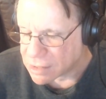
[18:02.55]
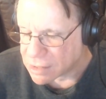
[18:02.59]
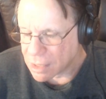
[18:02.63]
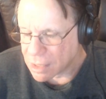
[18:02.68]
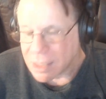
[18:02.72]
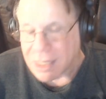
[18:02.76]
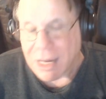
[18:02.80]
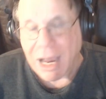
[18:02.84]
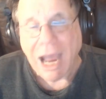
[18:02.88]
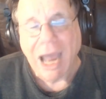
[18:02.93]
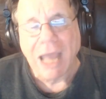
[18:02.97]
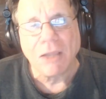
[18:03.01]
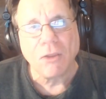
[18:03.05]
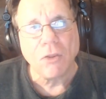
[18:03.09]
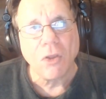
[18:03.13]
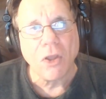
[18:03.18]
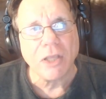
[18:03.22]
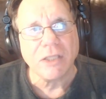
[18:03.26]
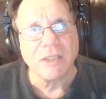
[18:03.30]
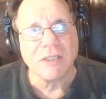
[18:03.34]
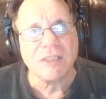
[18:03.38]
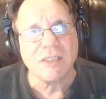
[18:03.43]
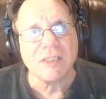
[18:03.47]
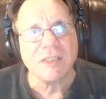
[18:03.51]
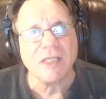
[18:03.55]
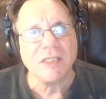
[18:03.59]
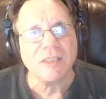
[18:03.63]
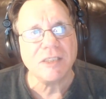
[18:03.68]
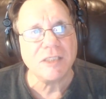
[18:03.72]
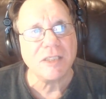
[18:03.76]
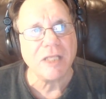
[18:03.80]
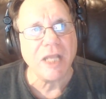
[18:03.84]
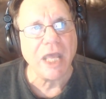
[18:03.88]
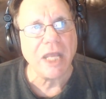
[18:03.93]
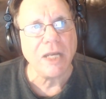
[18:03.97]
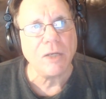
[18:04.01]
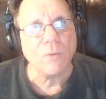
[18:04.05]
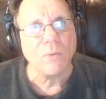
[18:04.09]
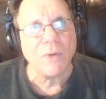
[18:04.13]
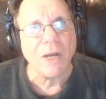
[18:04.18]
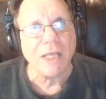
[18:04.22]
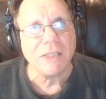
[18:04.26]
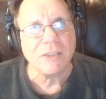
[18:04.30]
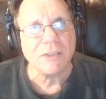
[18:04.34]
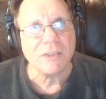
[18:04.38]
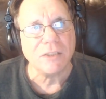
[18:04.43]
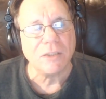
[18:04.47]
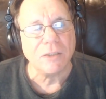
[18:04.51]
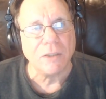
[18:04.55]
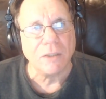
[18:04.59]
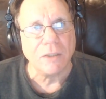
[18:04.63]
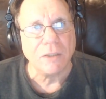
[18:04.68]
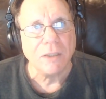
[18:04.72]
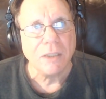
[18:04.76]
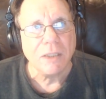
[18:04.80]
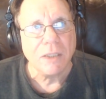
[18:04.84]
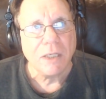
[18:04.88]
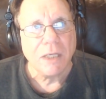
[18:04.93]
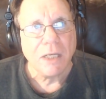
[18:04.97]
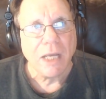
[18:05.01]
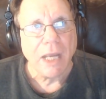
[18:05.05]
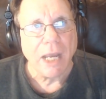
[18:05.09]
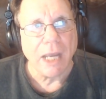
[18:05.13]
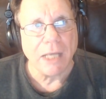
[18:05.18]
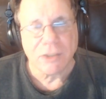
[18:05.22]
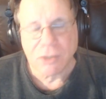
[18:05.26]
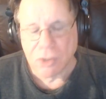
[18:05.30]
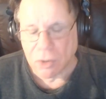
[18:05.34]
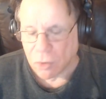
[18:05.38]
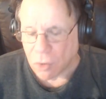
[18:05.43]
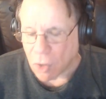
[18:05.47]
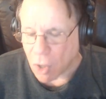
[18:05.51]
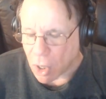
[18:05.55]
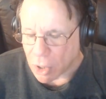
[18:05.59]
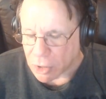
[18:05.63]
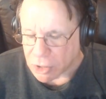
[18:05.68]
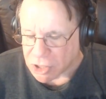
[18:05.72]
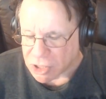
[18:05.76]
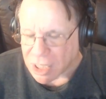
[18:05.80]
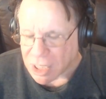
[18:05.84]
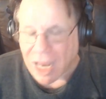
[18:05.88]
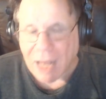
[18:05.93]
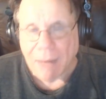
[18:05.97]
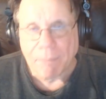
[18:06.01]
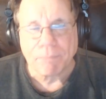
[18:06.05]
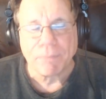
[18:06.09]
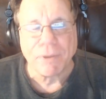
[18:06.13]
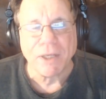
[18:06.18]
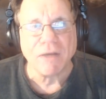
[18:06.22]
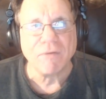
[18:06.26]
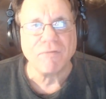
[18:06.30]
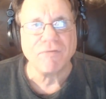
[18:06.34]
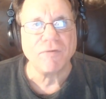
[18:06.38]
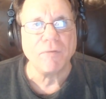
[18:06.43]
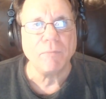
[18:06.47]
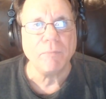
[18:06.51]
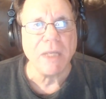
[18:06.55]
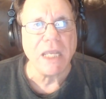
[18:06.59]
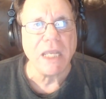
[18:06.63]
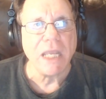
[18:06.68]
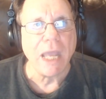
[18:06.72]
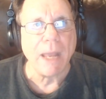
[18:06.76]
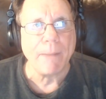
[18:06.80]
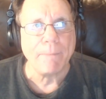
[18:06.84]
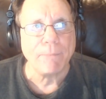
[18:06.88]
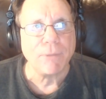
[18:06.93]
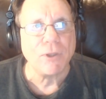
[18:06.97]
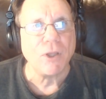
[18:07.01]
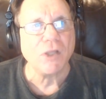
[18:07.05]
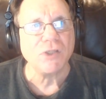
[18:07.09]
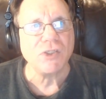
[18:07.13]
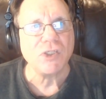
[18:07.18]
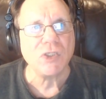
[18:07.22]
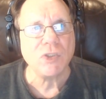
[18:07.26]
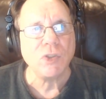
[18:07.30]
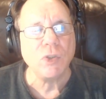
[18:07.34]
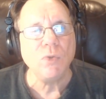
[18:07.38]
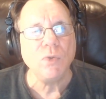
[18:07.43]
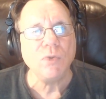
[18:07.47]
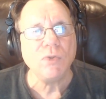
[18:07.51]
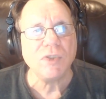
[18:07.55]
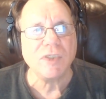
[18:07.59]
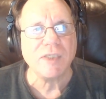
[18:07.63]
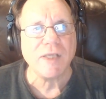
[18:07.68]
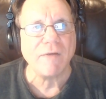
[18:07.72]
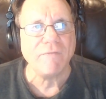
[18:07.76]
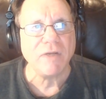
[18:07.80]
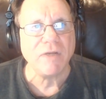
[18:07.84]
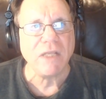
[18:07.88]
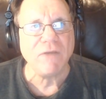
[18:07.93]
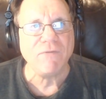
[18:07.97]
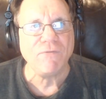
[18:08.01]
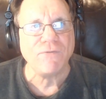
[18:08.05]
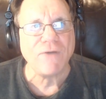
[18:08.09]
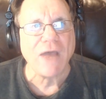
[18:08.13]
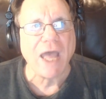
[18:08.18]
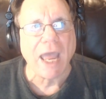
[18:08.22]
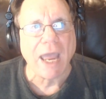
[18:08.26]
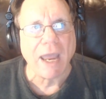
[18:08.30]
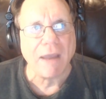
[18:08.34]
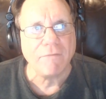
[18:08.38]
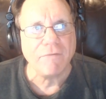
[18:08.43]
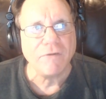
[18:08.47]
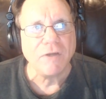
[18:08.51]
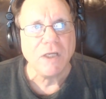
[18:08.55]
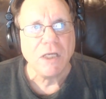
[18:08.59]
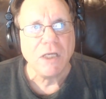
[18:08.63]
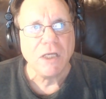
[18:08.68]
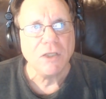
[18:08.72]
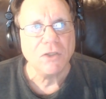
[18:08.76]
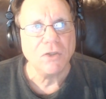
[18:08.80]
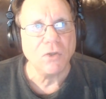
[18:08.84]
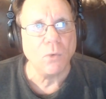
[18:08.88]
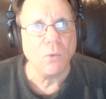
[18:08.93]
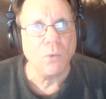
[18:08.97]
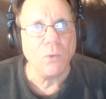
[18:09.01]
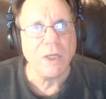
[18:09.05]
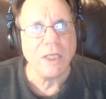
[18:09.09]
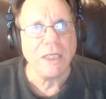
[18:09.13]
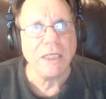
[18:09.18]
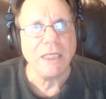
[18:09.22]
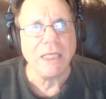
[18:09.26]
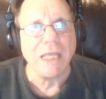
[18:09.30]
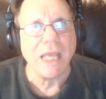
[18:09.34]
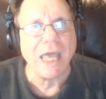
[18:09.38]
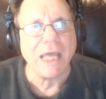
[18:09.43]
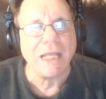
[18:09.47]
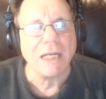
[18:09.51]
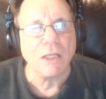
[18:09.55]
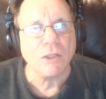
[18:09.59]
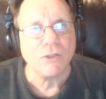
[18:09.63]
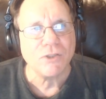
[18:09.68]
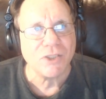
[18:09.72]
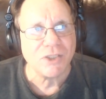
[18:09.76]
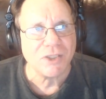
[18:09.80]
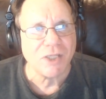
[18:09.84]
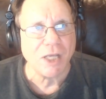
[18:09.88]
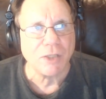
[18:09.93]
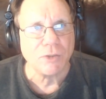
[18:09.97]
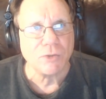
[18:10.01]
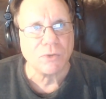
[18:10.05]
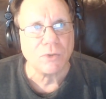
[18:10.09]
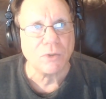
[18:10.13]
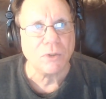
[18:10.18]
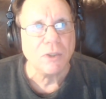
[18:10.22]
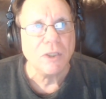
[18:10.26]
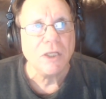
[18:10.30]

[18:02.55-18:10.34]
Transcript: I like the Cincinnati Reds here as a long shot pick for me at plus 275 to win the NL Central.